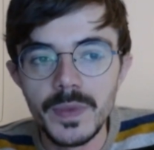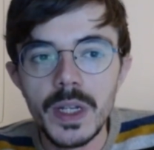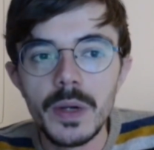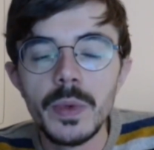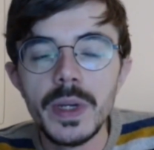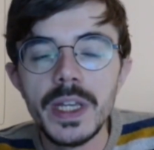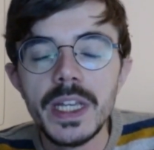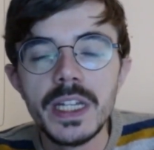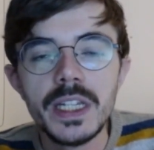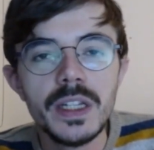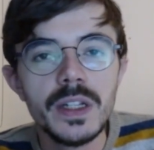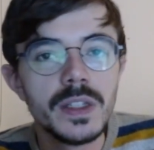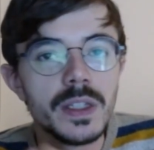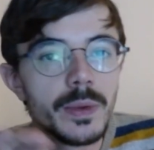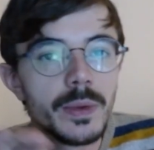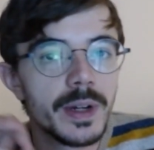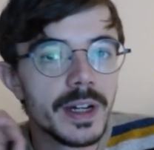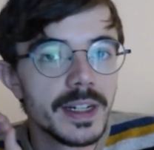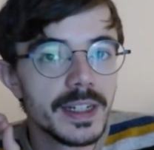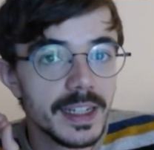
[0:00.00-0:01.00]
We can use
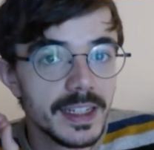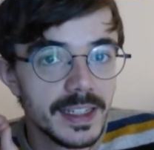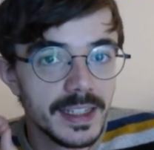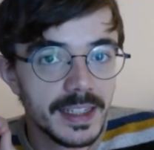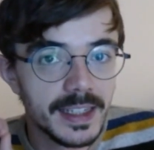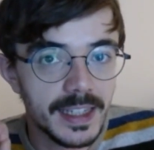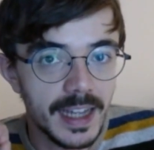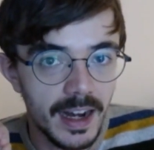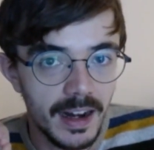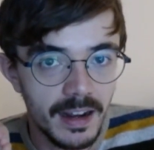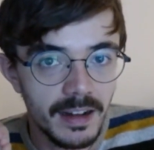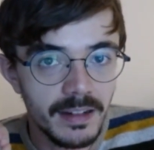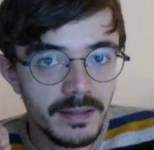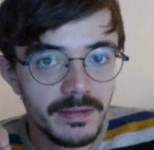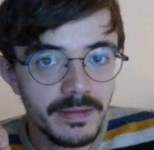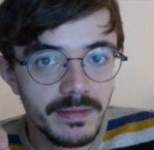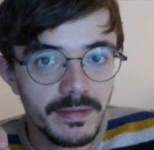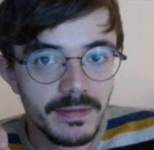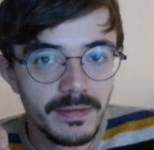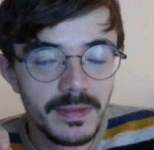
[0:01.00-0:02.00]
the word cellar,
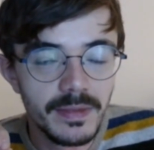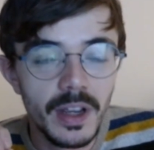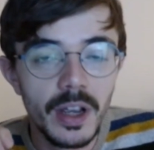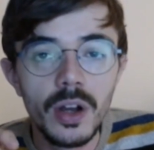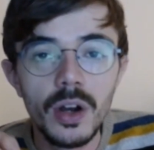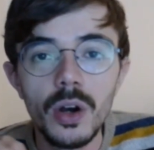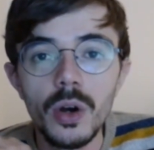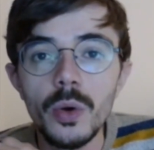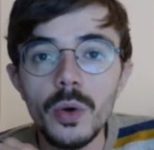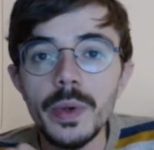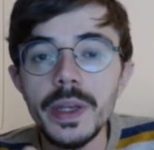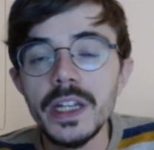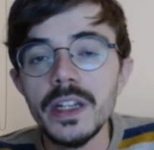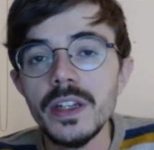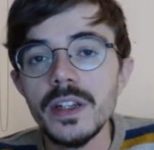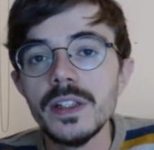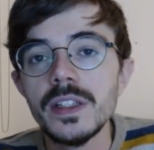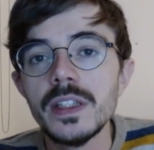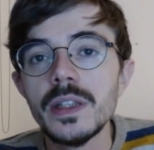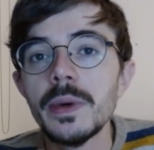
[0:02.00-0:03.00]
or we
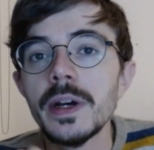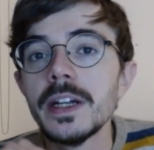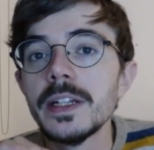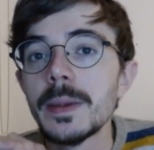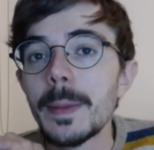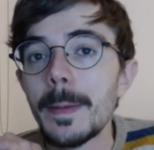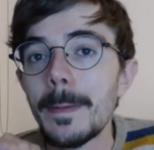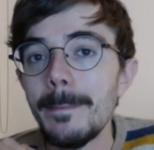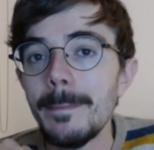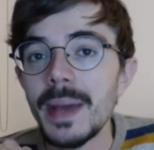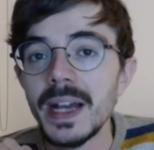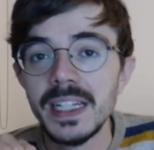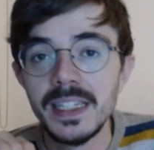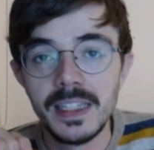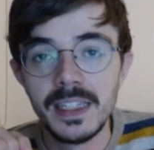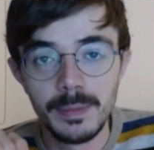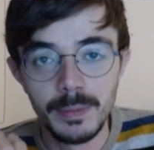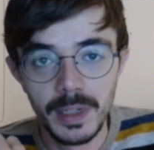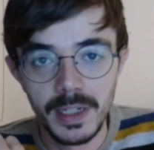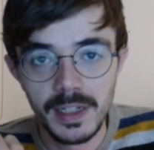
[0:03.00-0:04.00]
can use the word
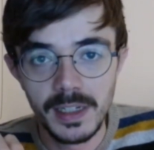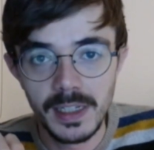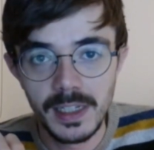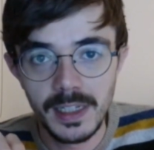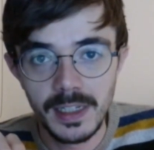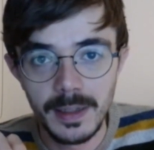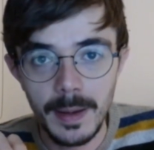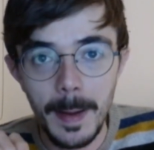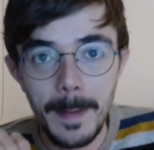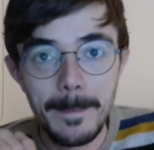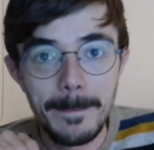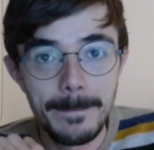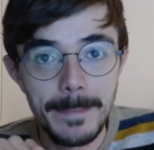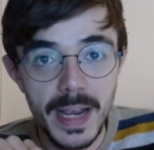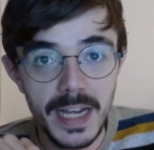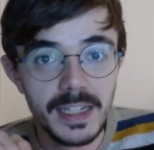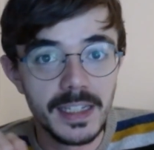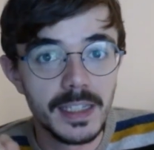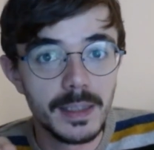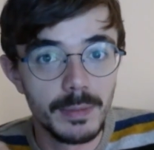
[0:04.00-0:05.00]
basement.
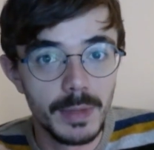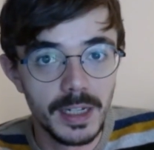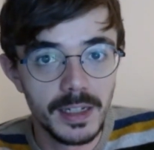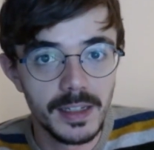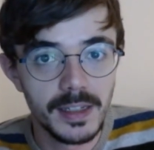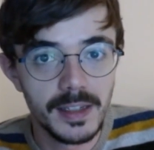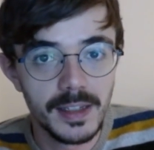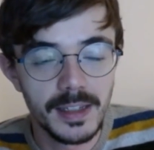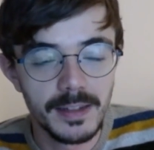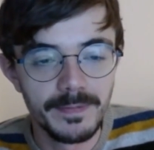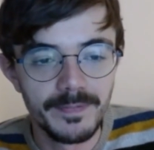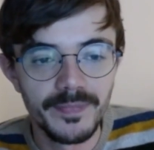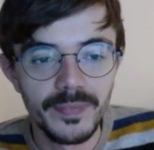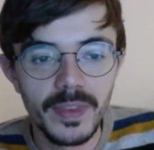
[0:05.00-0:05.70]
Basement.